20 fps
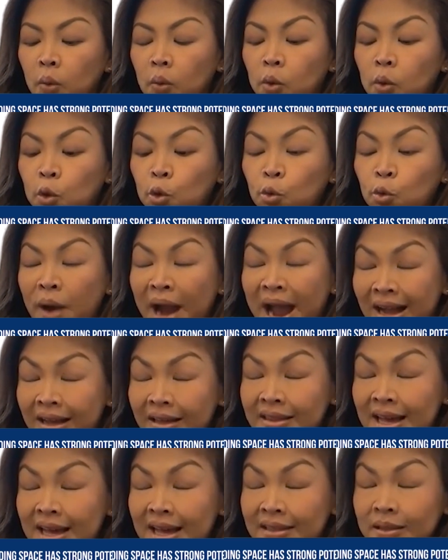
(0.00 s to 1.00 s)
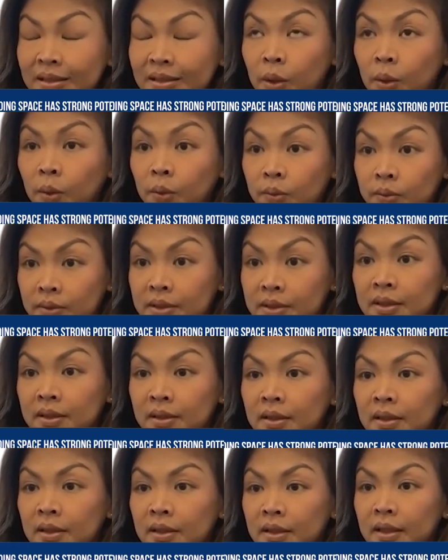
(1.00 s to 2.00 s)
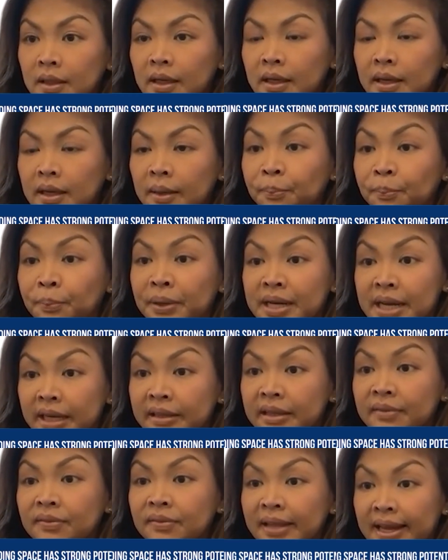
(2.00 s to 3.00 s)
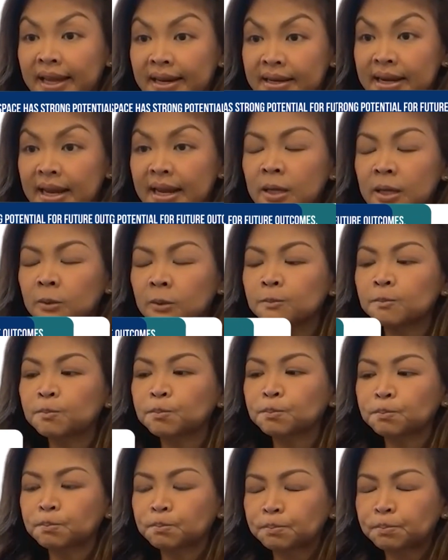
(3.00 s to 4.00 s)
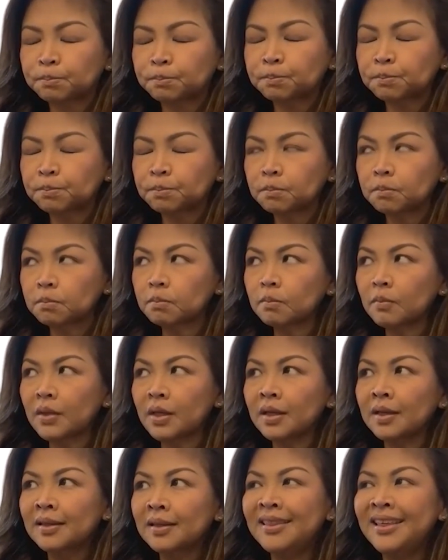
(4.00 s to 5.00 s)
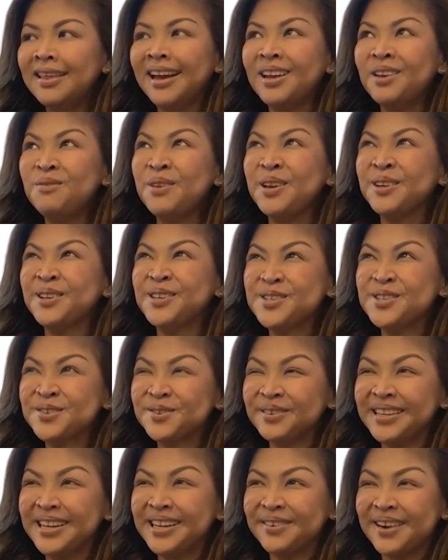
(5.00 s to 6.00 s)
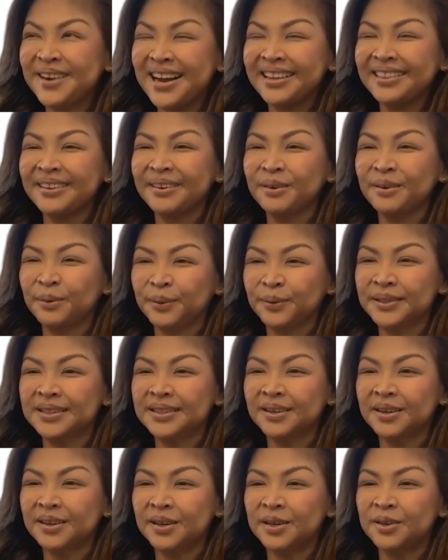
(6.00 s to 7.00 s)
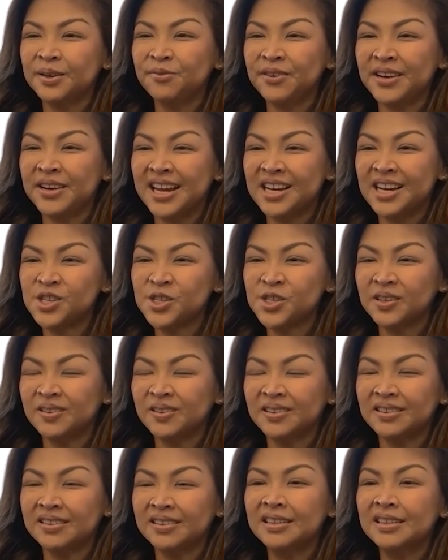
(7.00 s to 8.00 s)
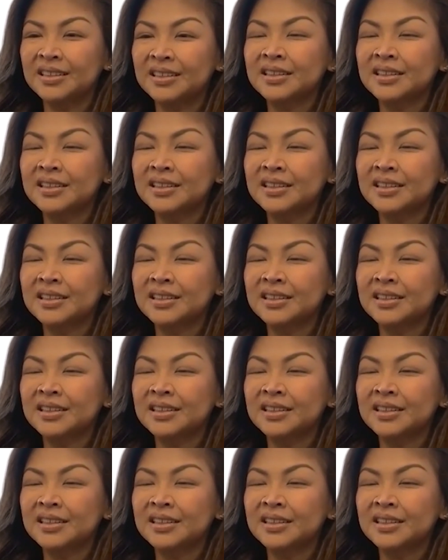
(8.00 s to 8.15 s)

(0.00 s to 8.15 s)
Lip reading: crack that code in predictive lending, then we could truly crack the code on financial